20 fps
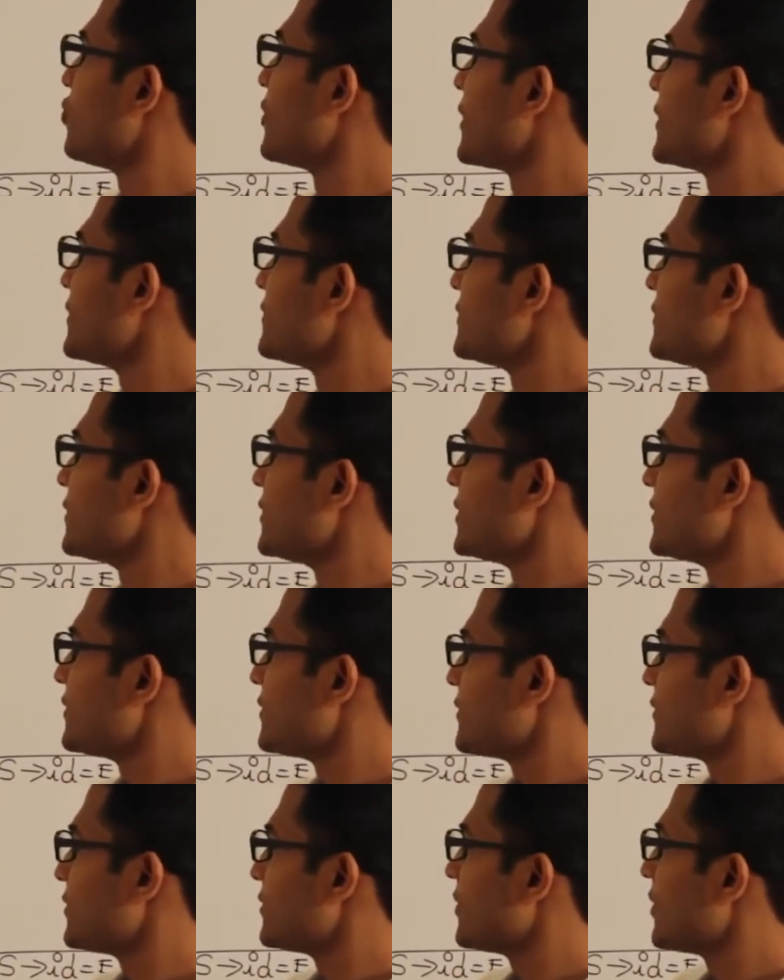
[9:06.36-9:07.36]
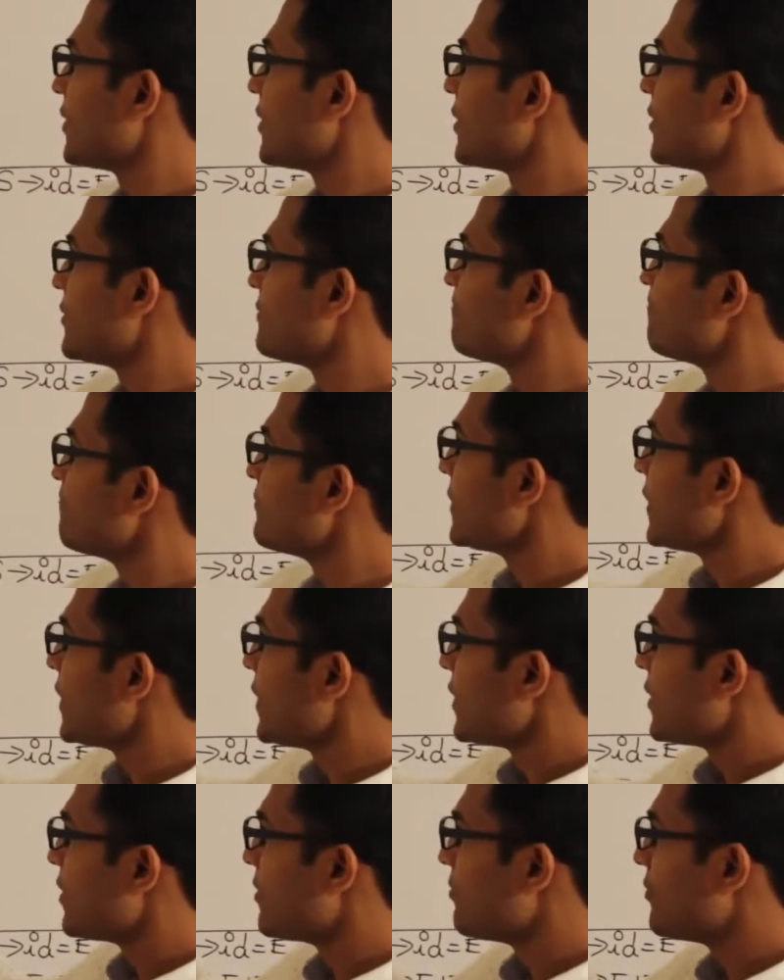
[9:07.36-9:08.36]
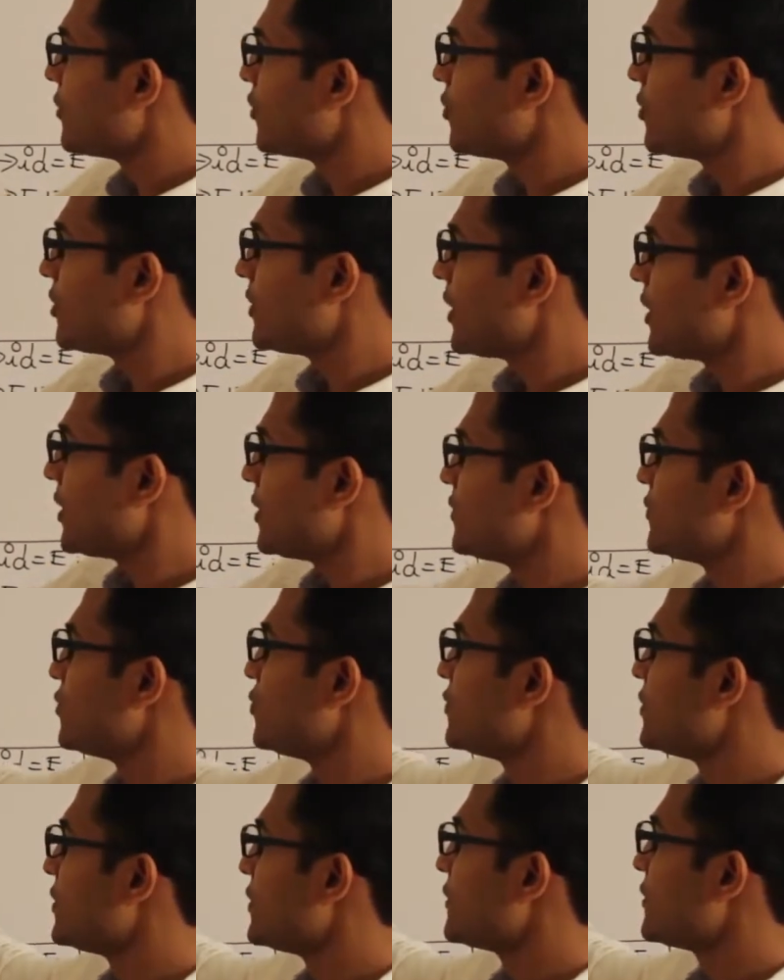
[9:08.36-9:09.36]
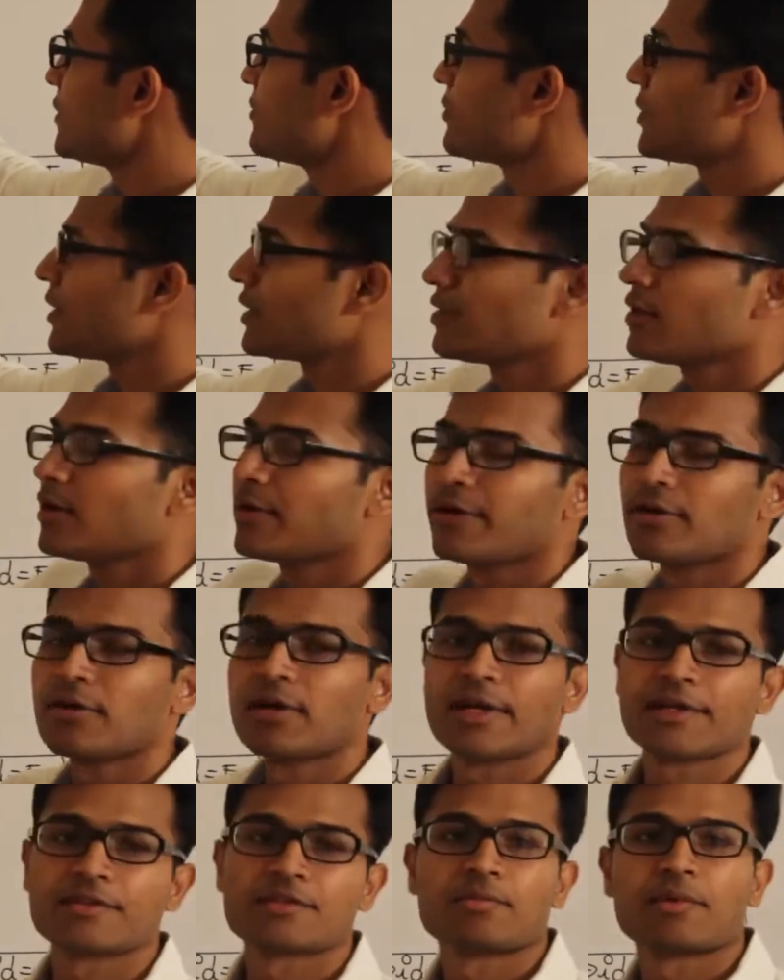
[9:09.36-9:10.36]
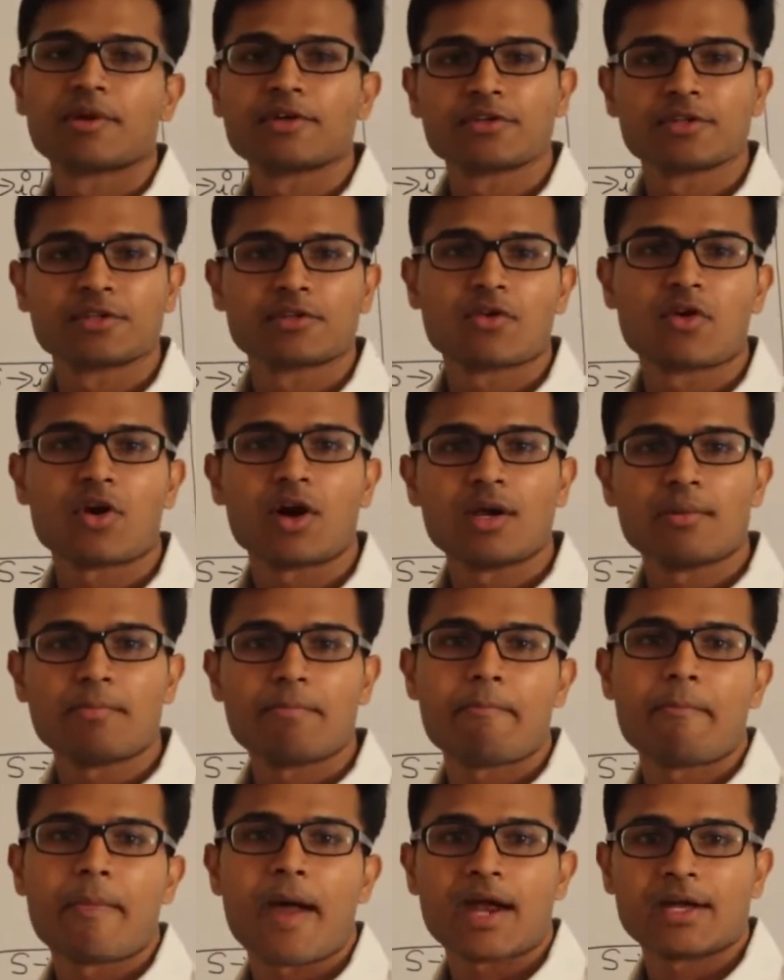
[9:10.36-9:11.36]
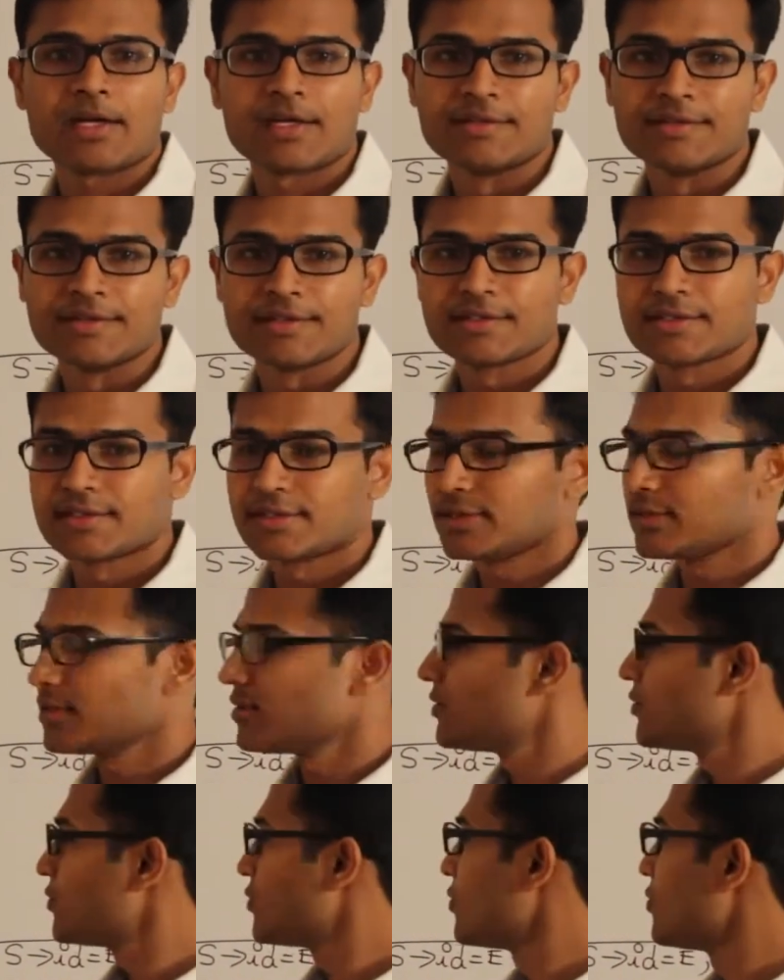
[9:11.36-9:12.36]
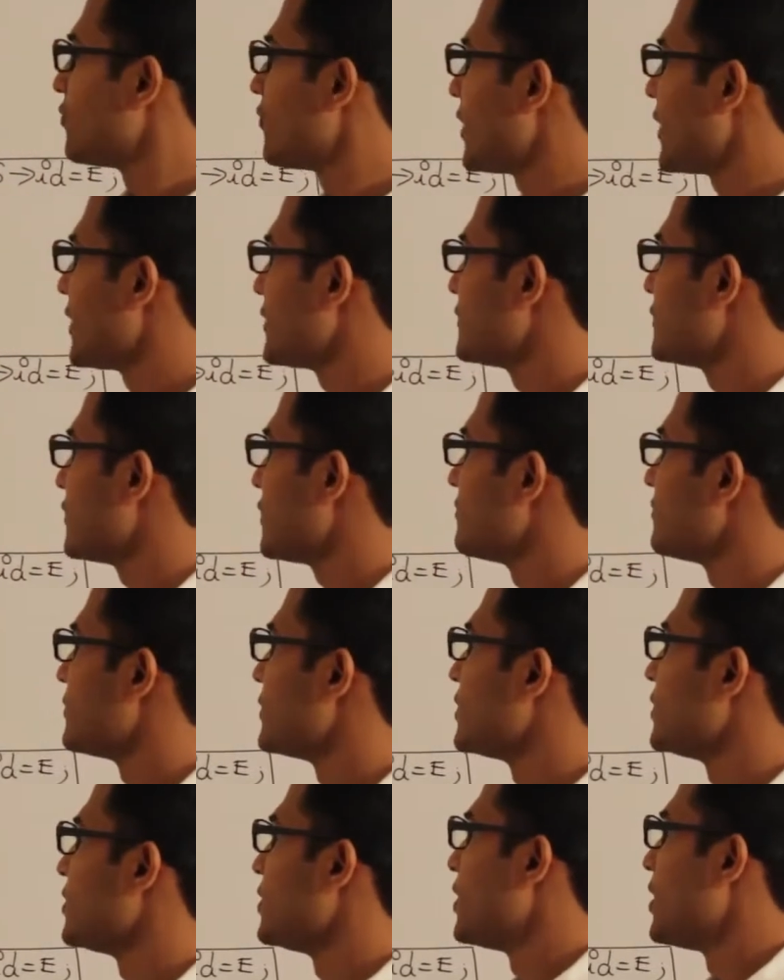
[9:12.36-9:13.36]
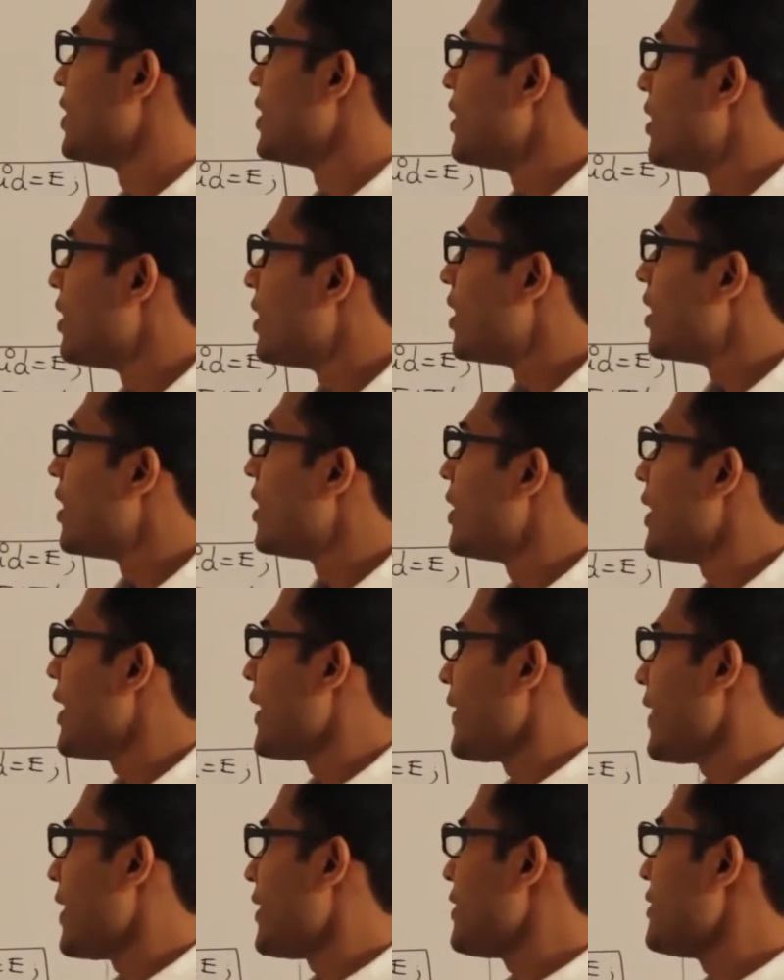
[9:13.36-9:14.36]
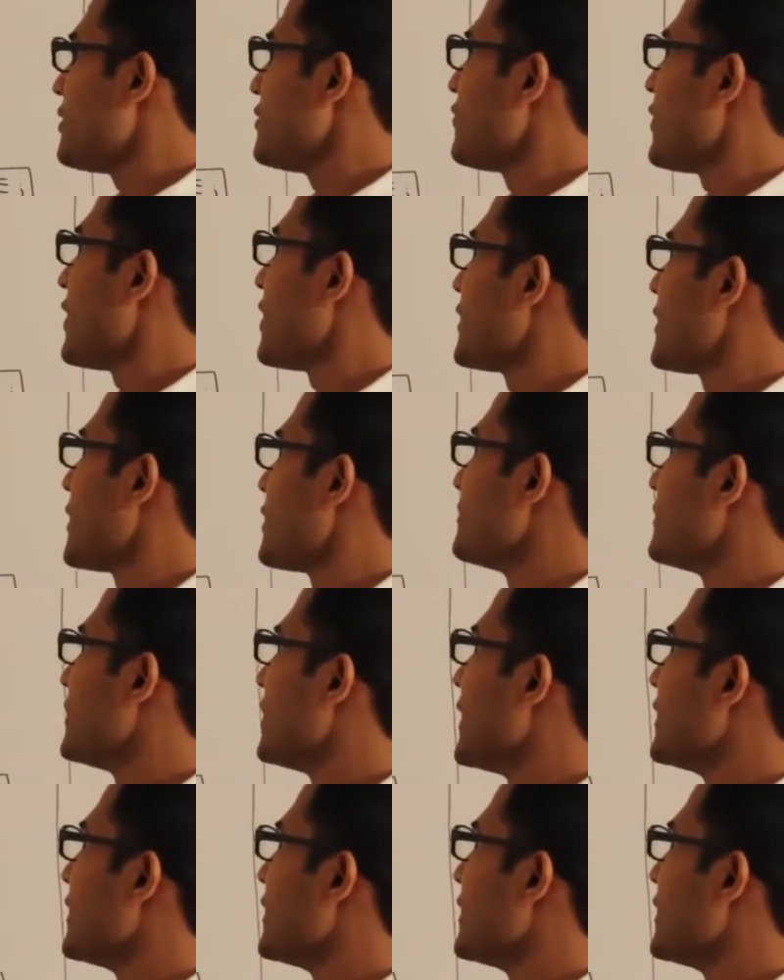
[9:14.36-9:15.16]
tokens is that is using some regular expression called patterns. So for example, an identifier can be